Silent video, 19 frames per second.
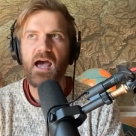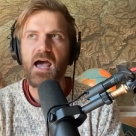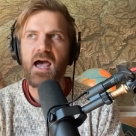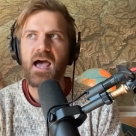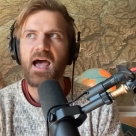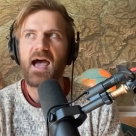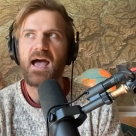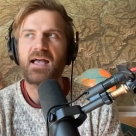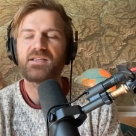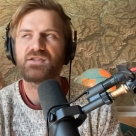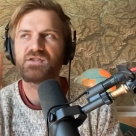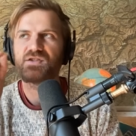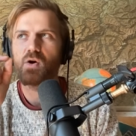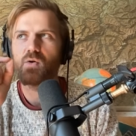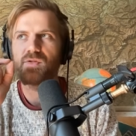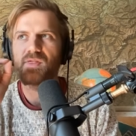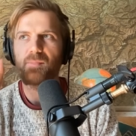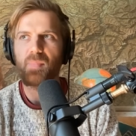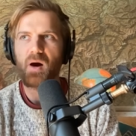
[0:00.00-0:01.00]
And so
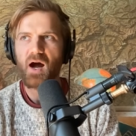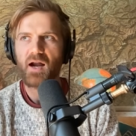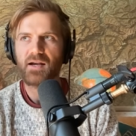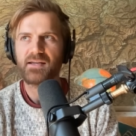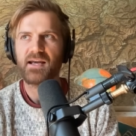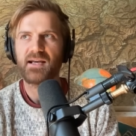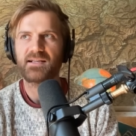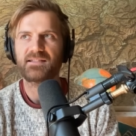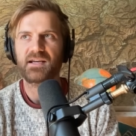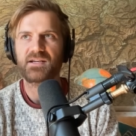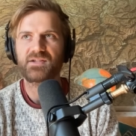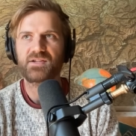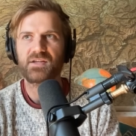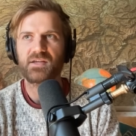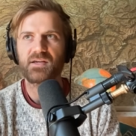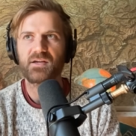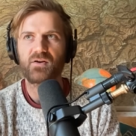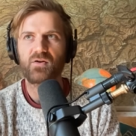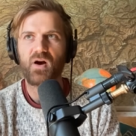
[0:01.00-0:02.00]
the podcast actually
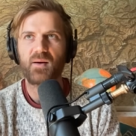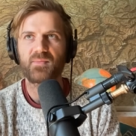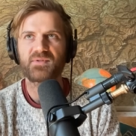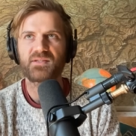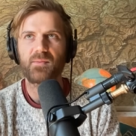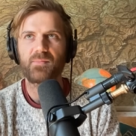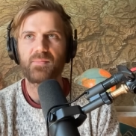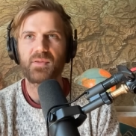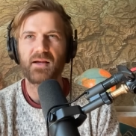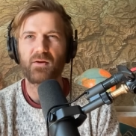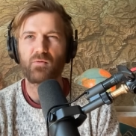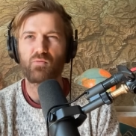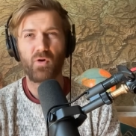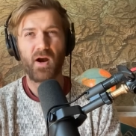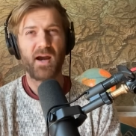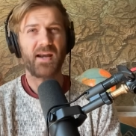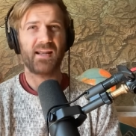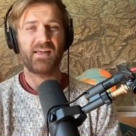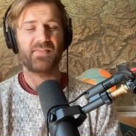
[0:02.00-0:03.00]
crops up like
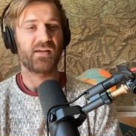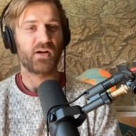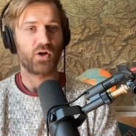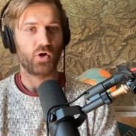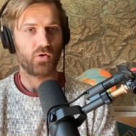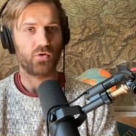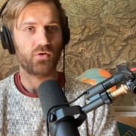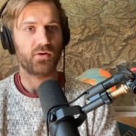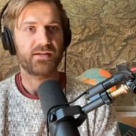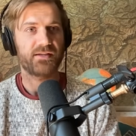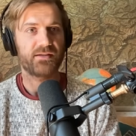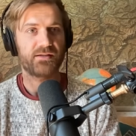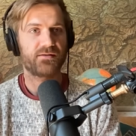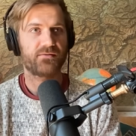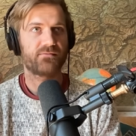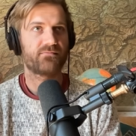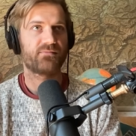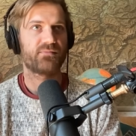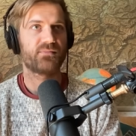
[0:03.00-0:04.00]
right at the early
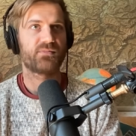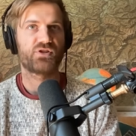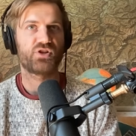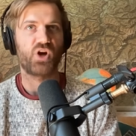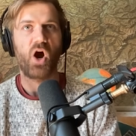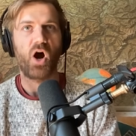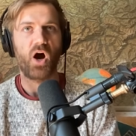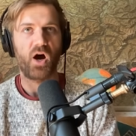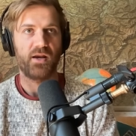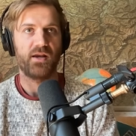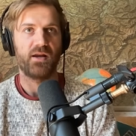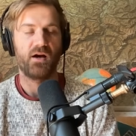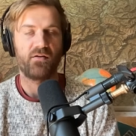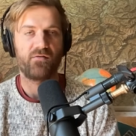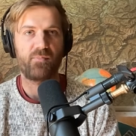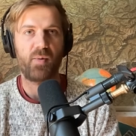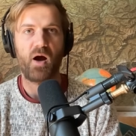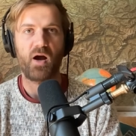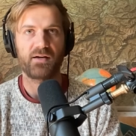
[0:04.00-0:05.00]
dawn of
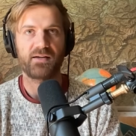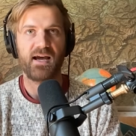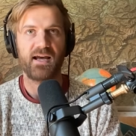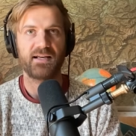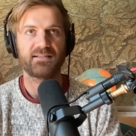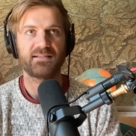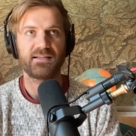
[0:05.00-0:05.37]
podcasting,